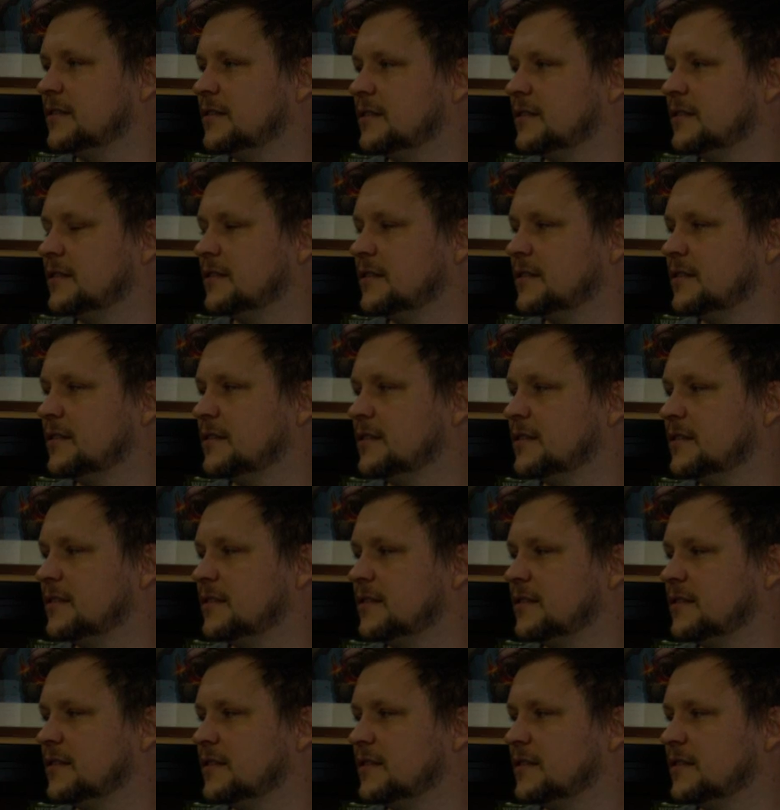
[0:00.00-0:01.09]

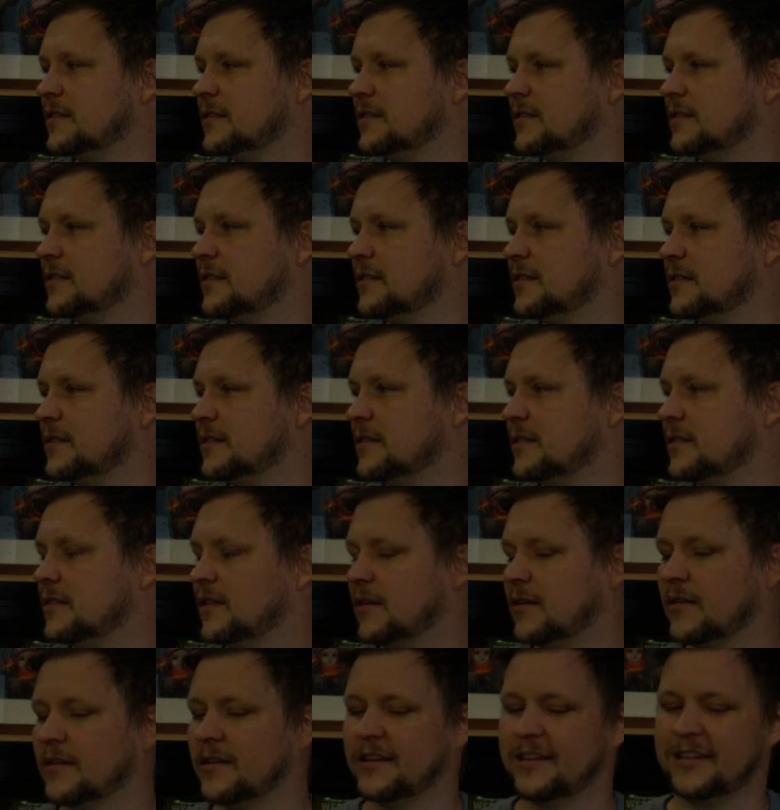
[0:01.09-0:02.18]

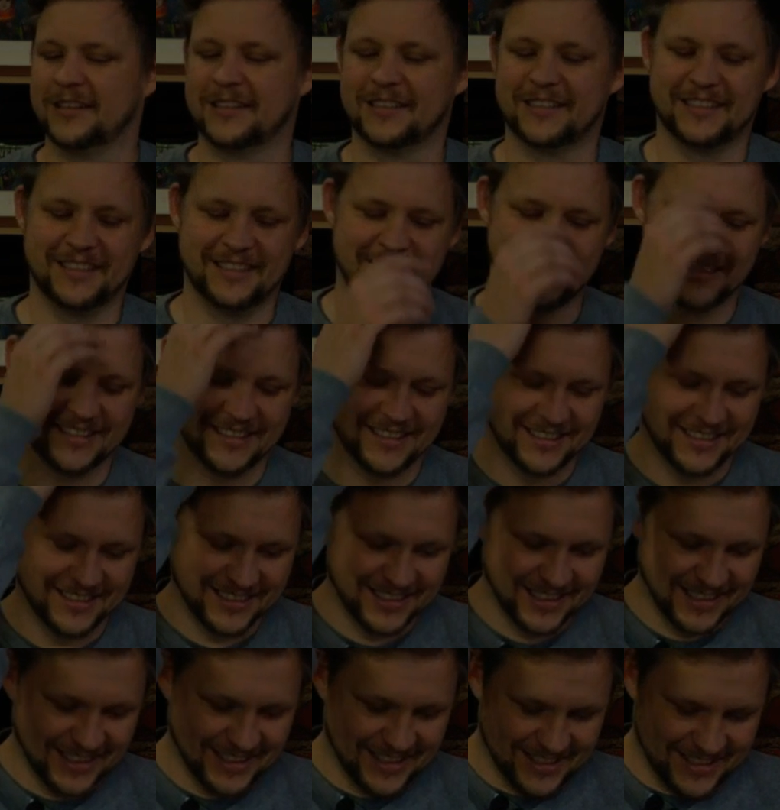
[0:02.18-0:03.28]

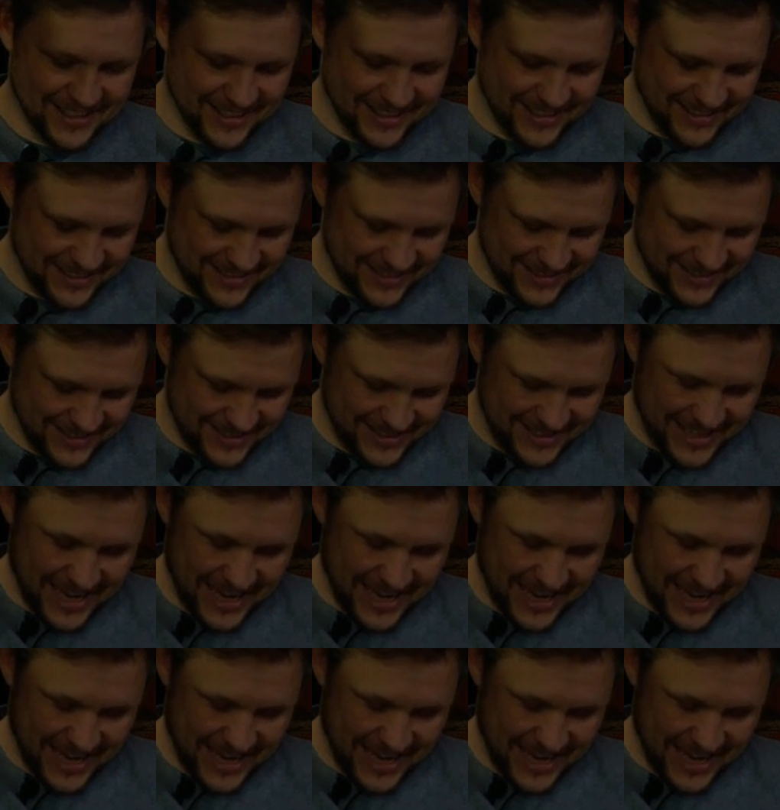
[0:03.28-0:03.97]
(silent)